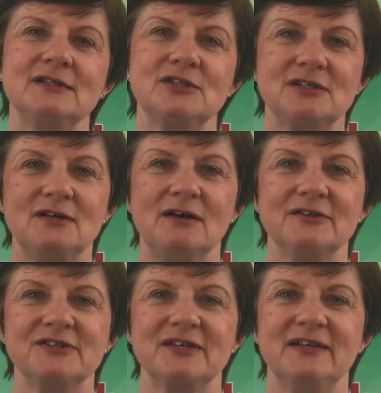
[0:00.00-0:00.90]
to
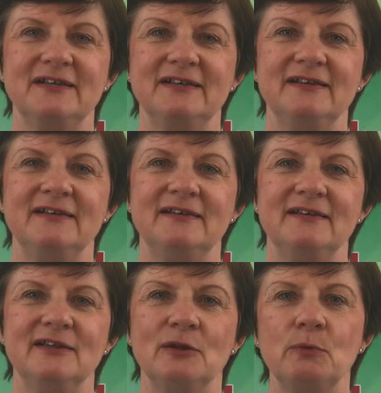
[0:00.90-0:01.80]
task,
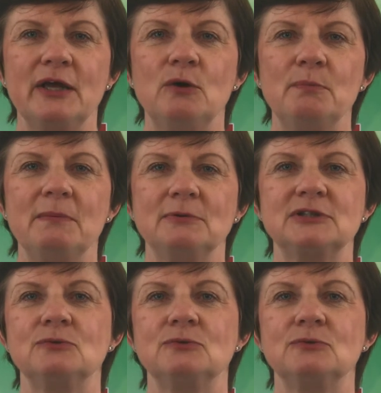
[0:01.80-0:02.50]
that we help people to